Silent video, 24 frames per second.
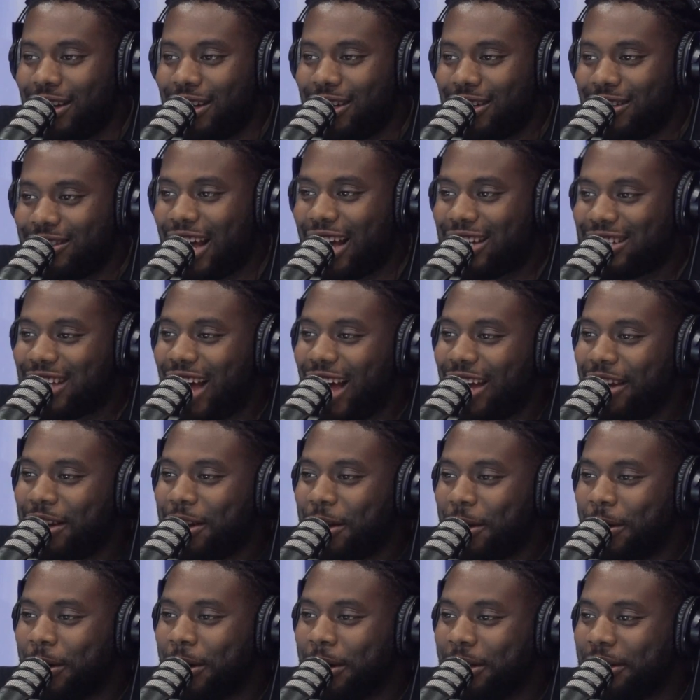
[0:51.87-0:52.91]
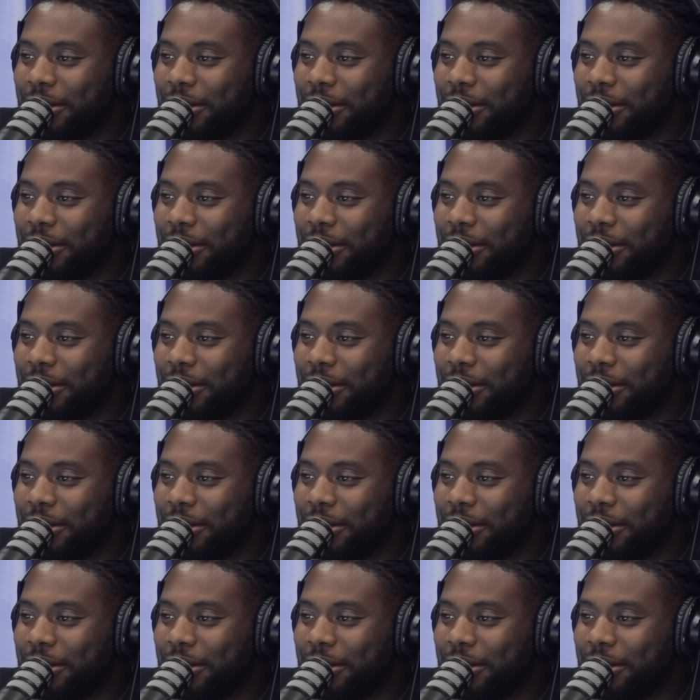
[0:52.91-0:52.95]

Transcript: Sis, how you doing?